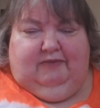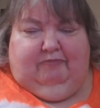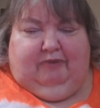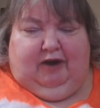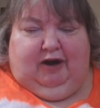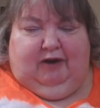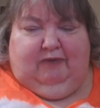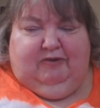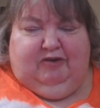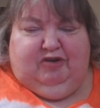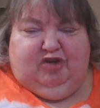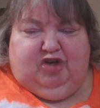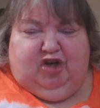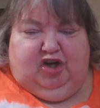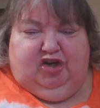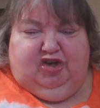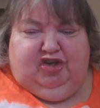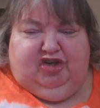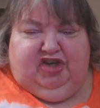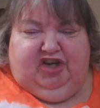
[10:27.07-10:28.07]

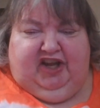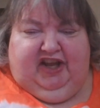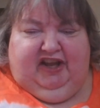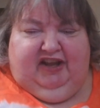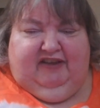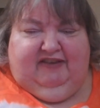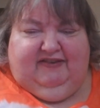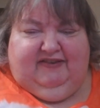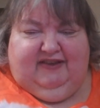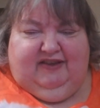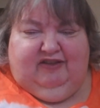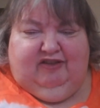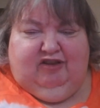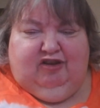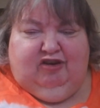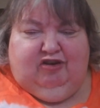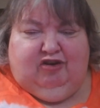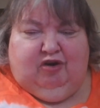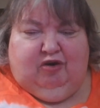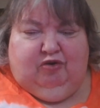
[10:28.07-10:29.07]
Parmesan cheese in
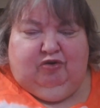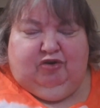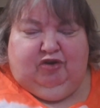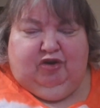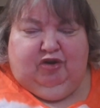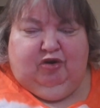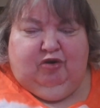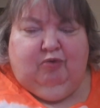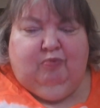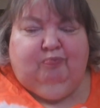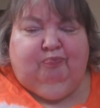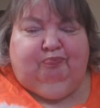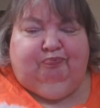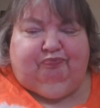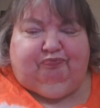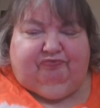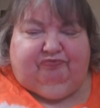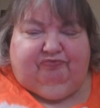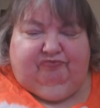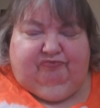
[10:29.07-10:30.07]
the dough too.
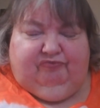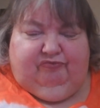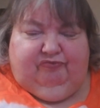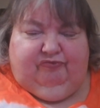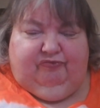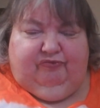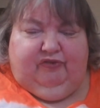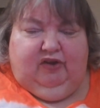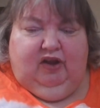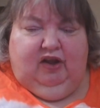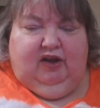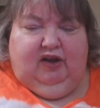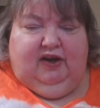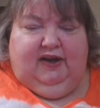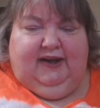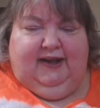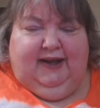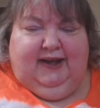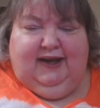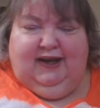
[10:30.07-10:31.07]

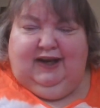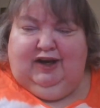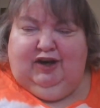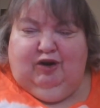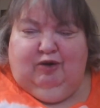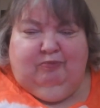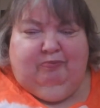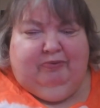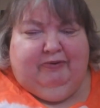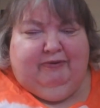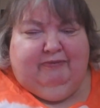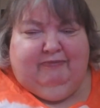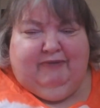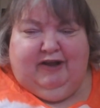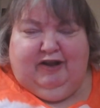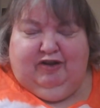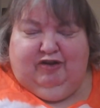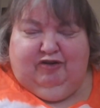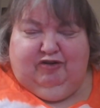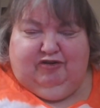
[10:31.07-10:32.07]
And I don't put
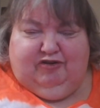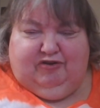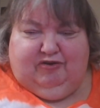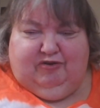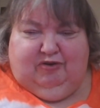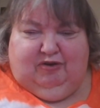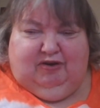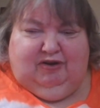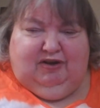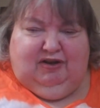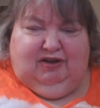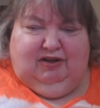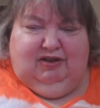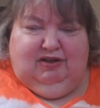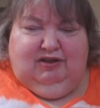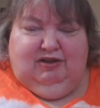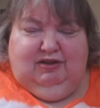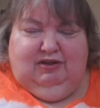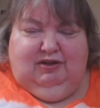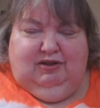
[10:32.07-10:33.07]
my usual
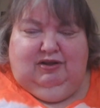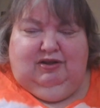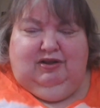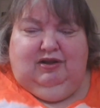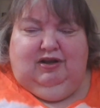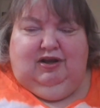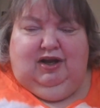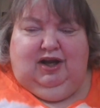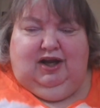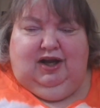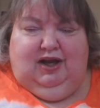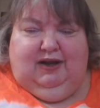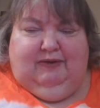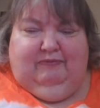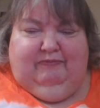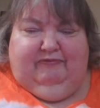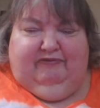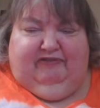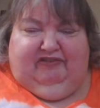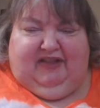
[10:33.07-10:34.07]

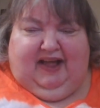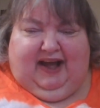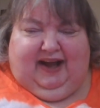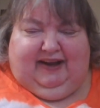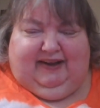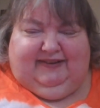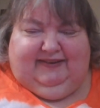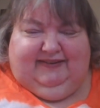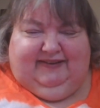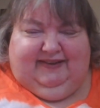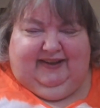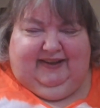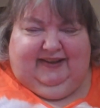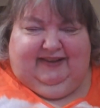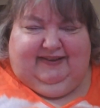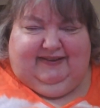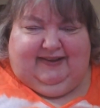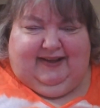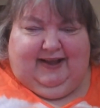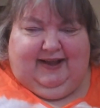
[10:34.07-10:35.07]
flax
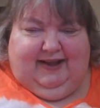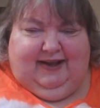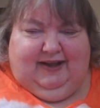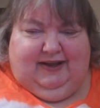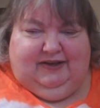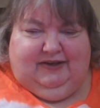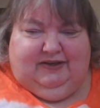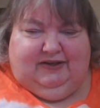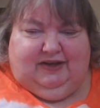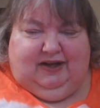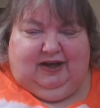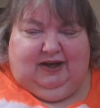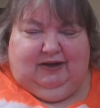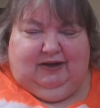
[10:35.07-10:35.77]
seeds and